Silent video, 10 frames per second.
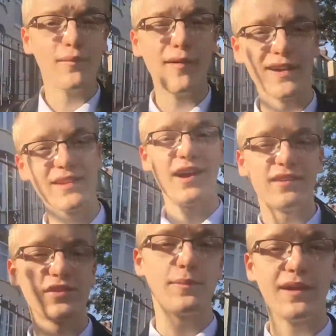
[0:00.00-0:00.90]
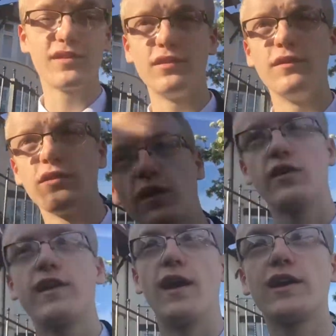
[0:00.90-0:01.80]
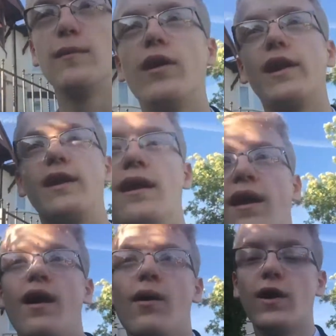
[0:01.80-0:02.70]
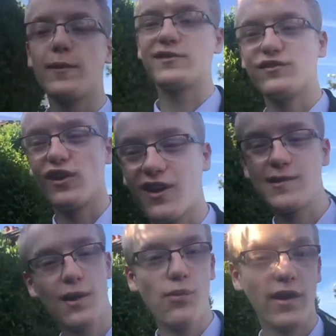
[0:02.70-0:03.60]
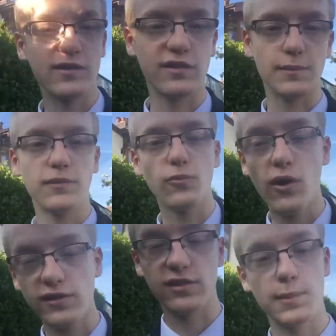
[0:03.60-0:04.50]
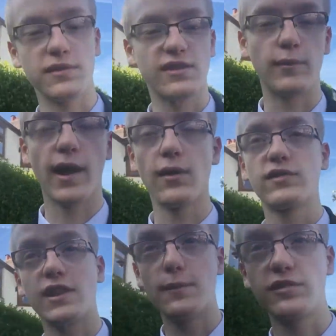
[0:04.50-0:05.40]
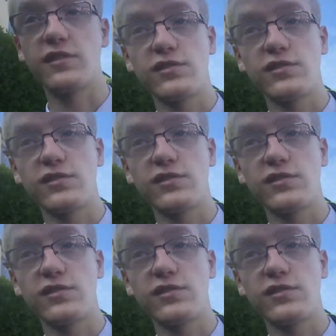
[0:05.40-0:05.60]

Good morning, guys. Welcome back to the vlog. Yeah, good morning. Welcome back to the vlog. I'm now walking to the bus stop now to get the bus to